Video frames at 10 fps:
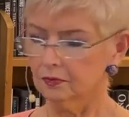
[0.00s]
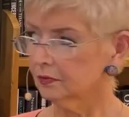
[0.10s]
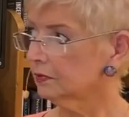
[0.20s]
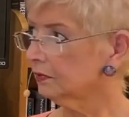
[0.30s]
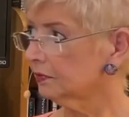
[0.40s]

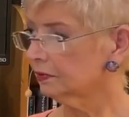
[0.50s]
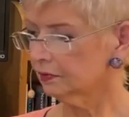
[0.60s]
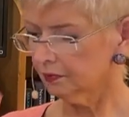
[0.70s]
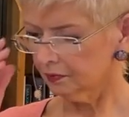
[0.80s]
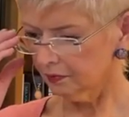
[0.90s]

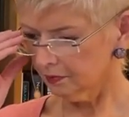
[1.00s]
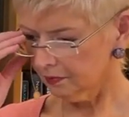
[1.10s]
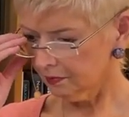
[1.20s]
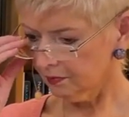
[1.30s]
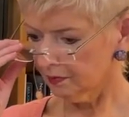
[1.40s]

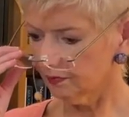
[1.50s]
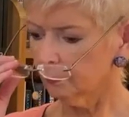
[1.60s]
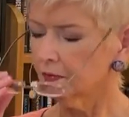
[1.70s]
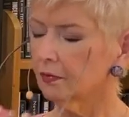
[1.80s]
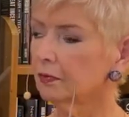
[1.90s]

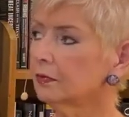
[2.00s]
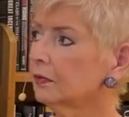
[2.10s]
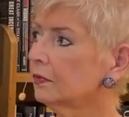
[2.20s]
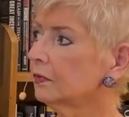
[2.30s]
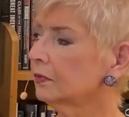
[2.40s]

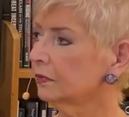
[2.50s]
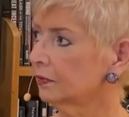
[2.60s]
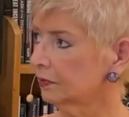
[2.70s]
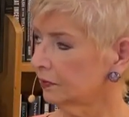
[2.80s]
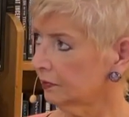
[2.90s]

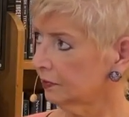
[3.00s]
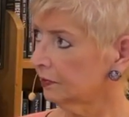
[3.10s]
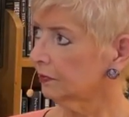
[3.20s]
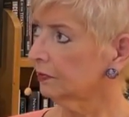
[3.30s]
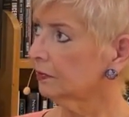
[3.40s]

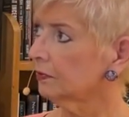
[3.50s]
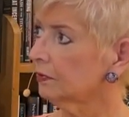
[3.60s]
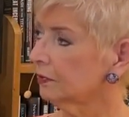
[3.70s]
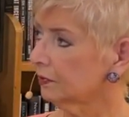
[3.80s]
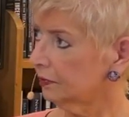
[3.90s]

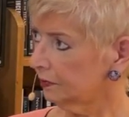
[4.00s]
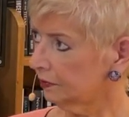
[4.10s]
(silent)